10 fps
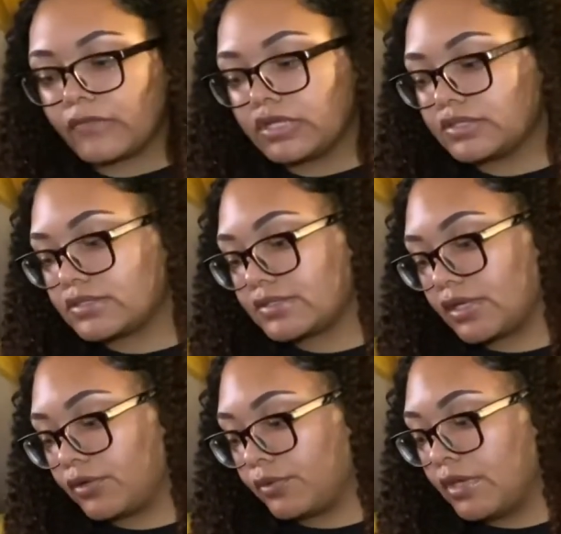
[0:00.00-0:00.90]

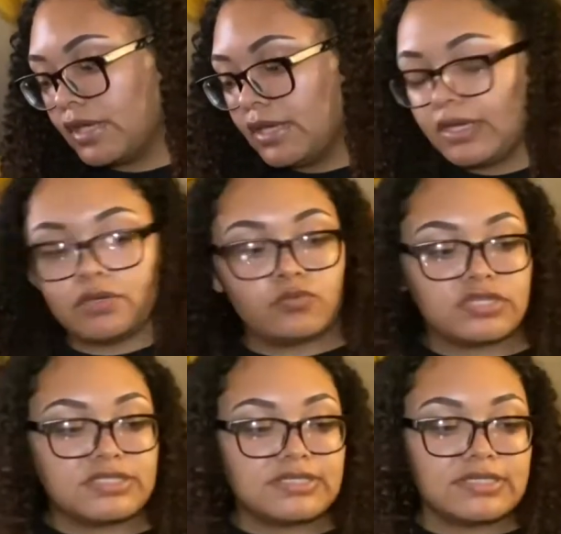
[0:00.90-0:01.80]
so it
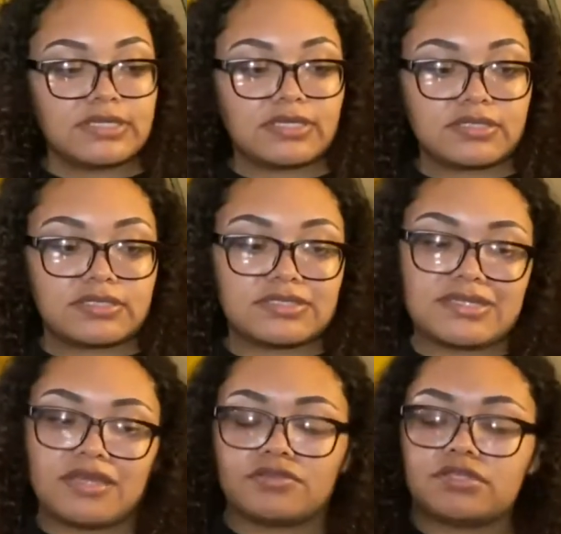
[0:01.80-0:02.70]
wants it to get
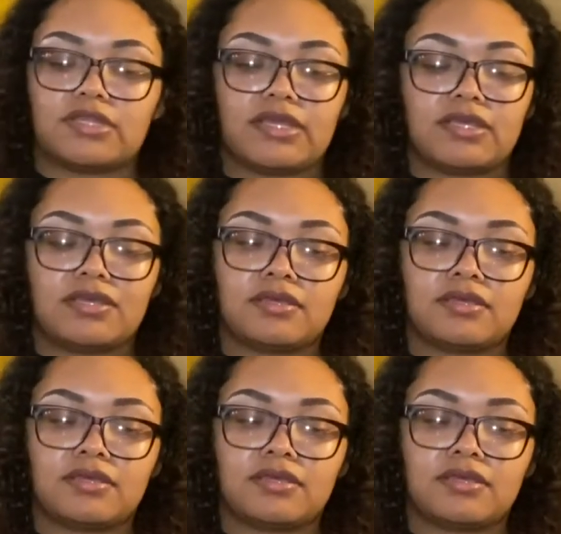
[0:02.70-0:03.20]
down to like